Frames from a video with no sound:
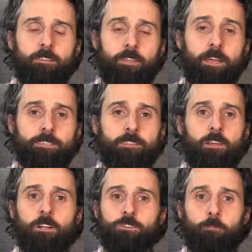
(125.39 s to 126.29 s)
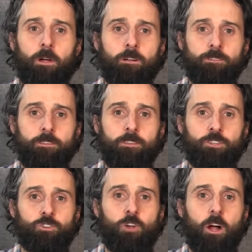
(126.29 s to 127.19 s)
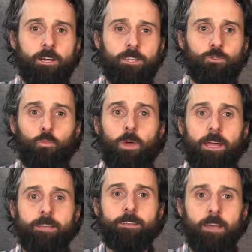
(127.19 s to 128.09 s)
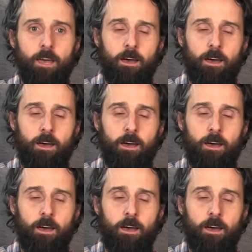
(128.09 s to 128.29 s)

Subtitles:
thanks in large part to the strongest wind